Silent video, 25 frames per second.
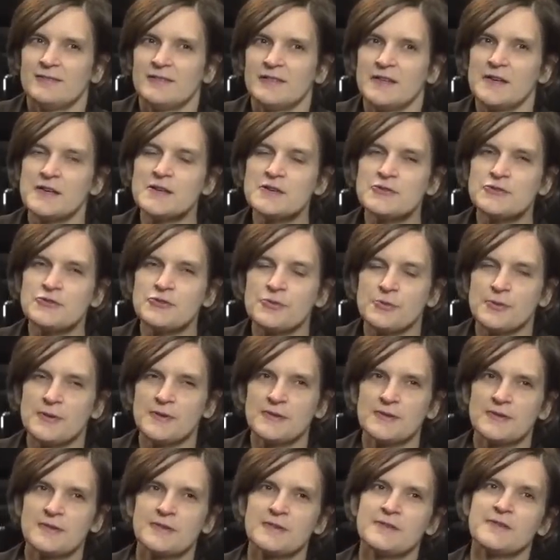the issue
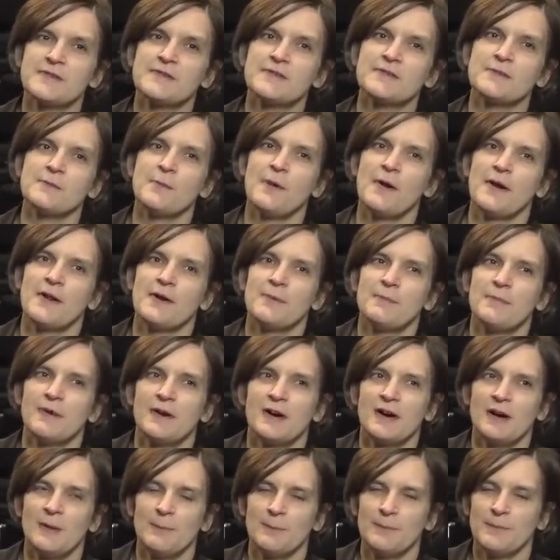is when it
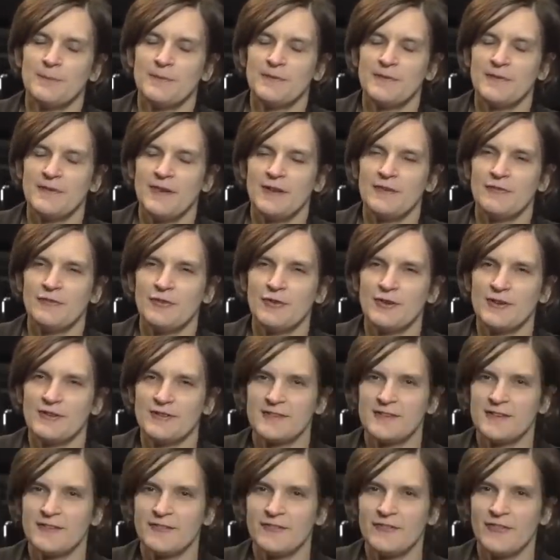becomes
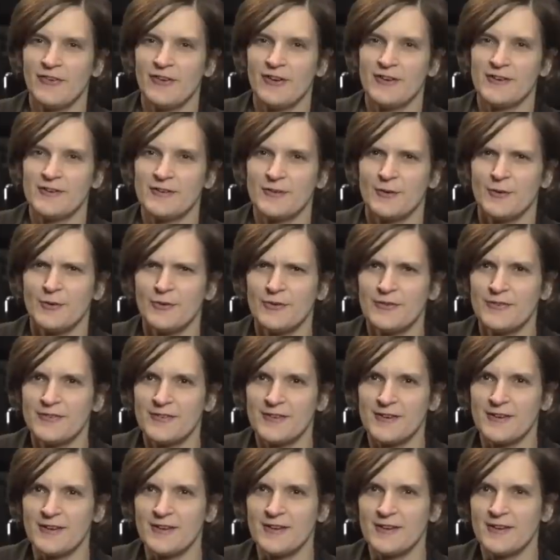advocacy for its own
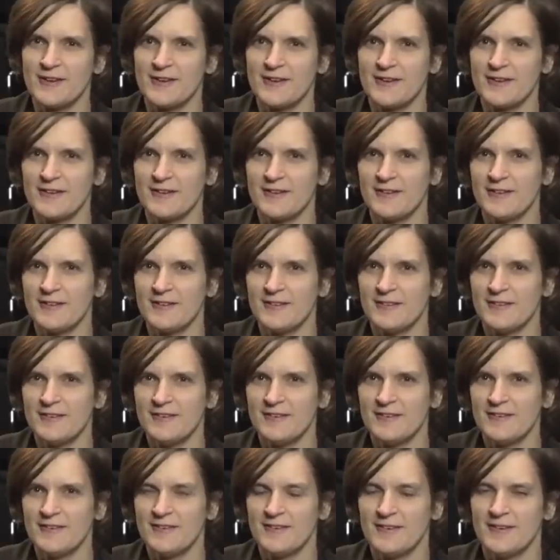sake,
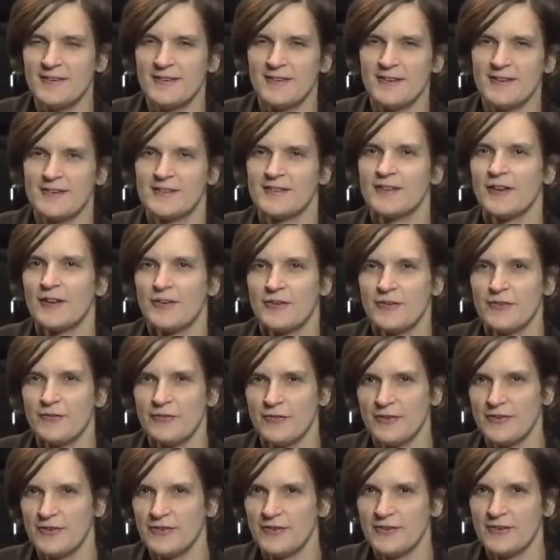then that's not
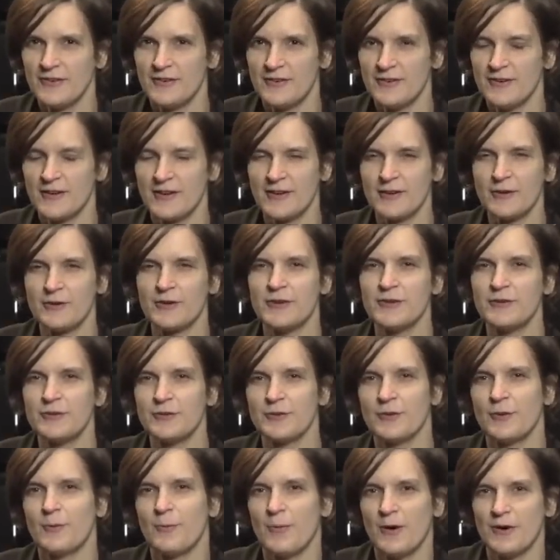sufficient. Like mm. you need
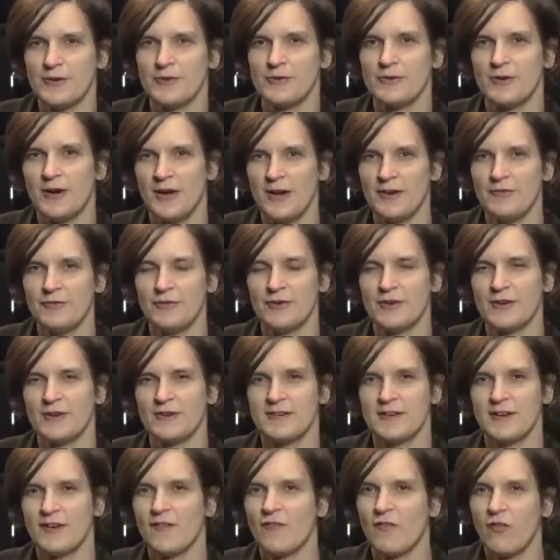to know what you're
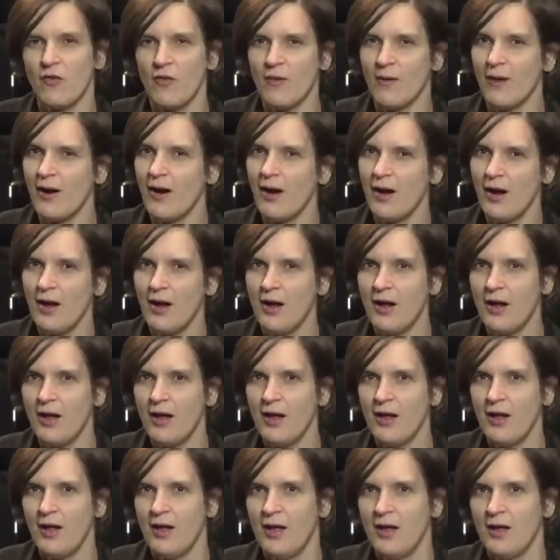advocating for.
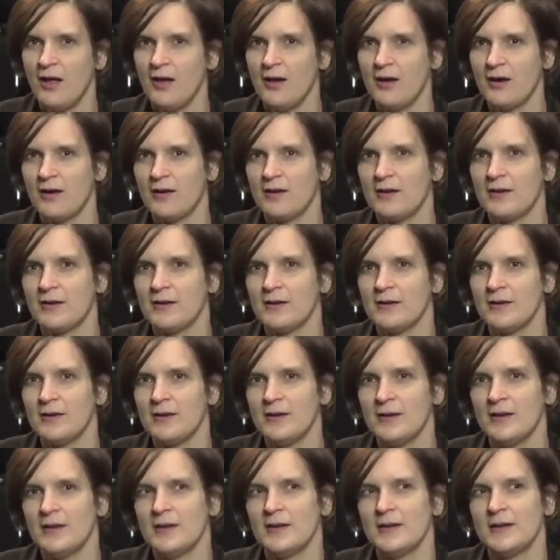Mm. Uh,
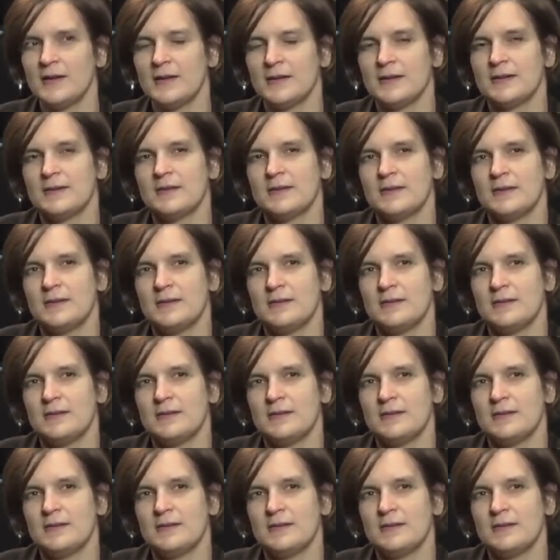and